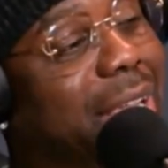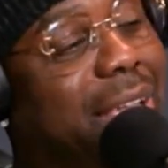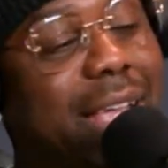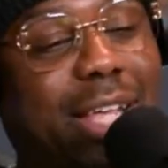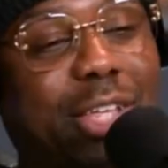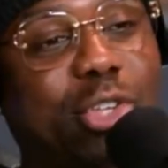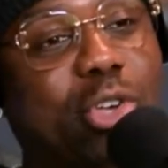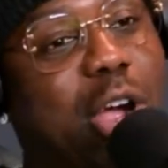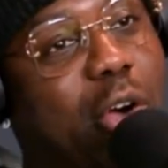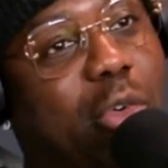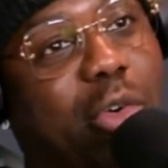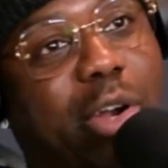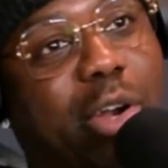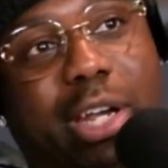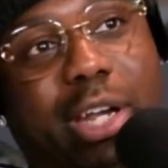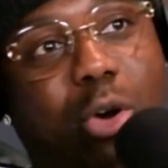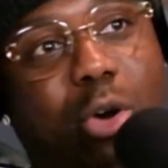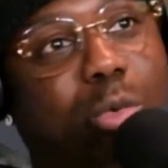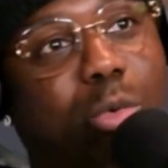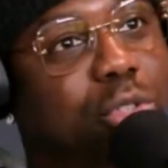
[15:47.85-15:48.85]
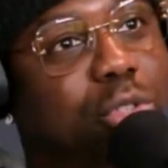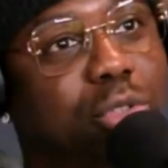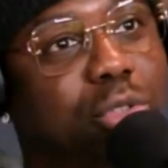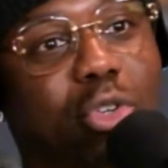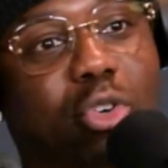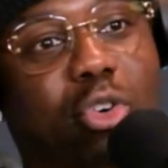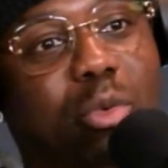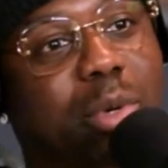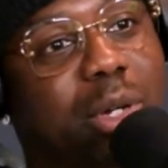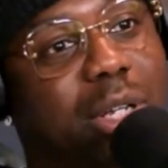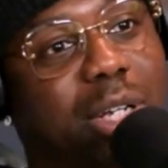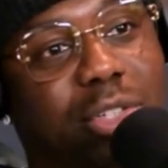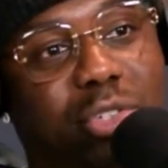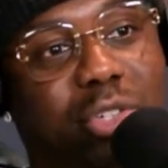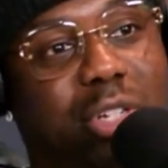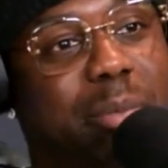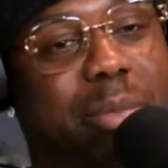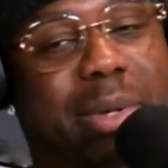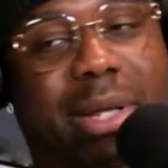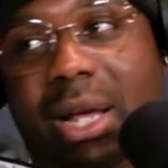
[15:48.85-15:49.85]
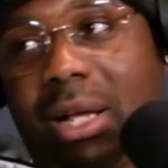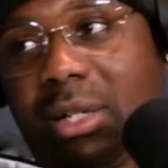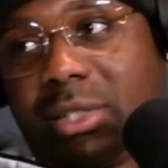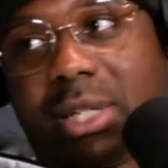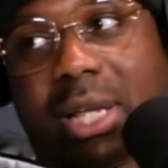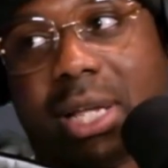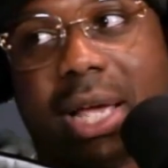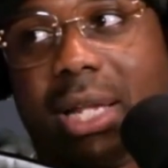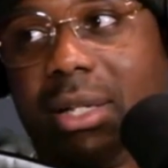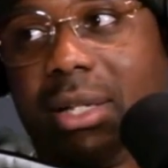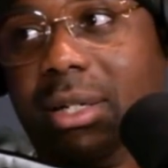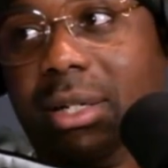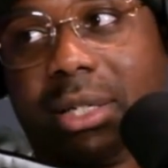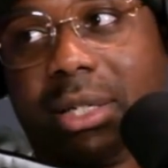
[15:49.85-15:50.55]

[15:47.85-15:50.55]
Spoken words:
You already know what you're doing because you didn't been outside looking.